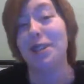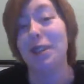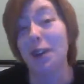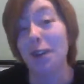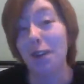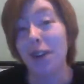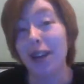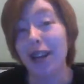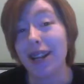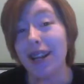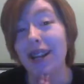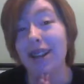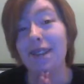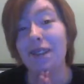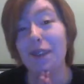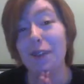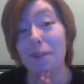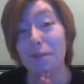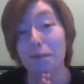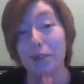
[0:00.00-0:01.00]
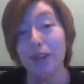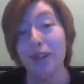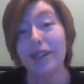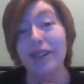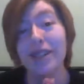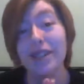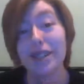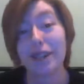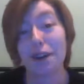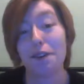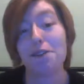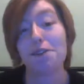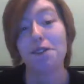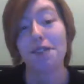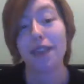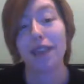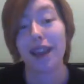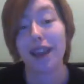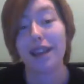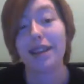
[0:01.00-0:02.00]
doing. If you really
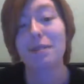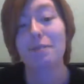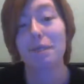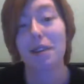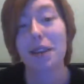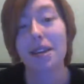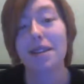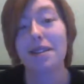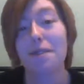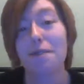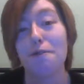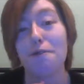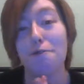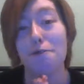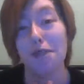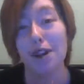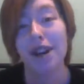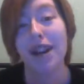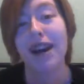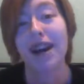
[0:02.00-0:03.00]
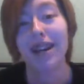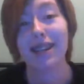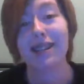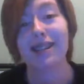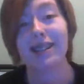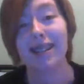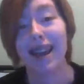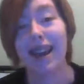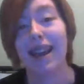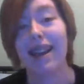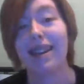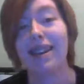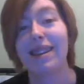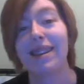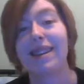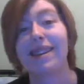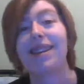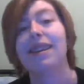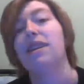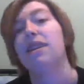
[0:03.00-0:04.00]
don't like me or what I say,
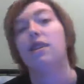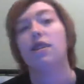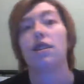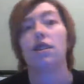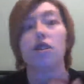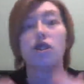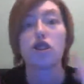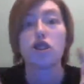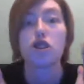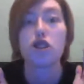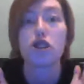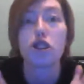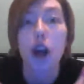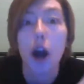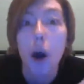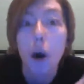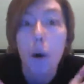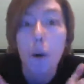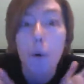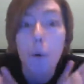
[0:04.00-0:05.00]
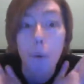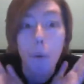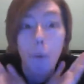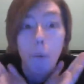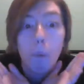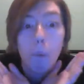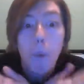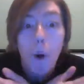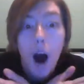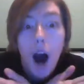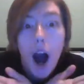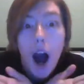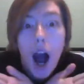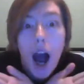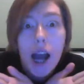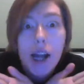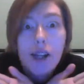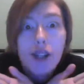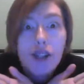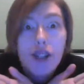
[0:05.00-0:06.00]
don't
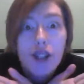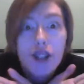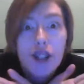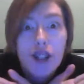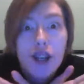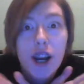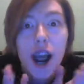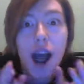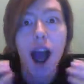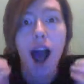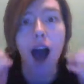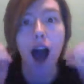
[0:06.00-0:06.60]
watch.